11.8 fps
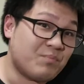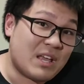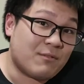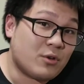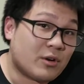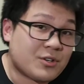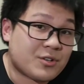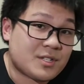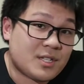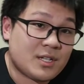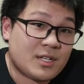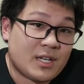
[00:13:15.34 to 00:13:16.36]
If you're
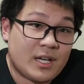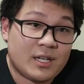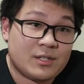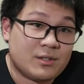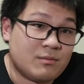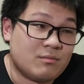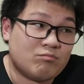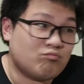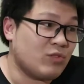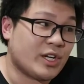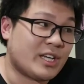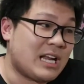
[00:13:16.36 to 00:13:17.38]
interested in
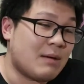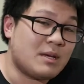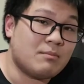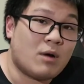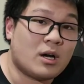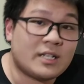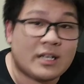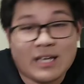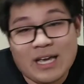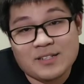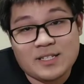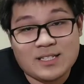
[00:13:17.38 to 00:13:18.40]
looking at me modding a
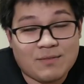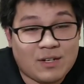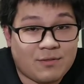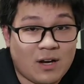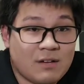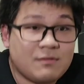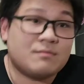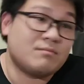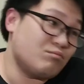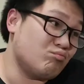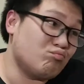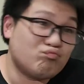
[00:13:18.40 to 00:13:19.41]
KSC 75,
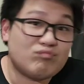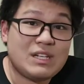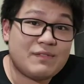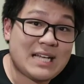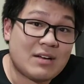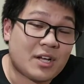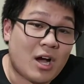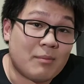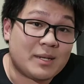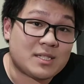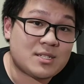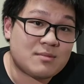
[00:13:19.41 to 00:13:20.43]
leave it down in the
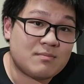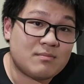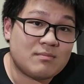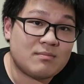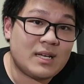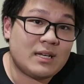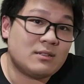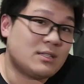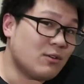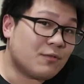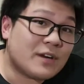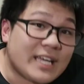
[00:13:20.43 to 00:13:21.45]
comments. And
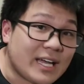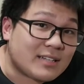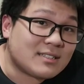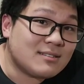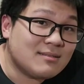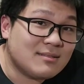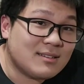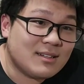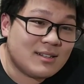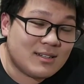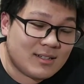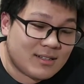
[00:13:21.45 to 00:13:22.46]
don't forget,
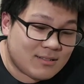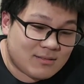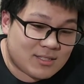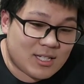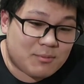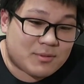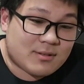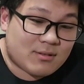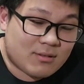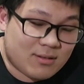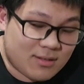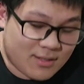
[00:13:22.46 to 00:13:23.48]
subscribe.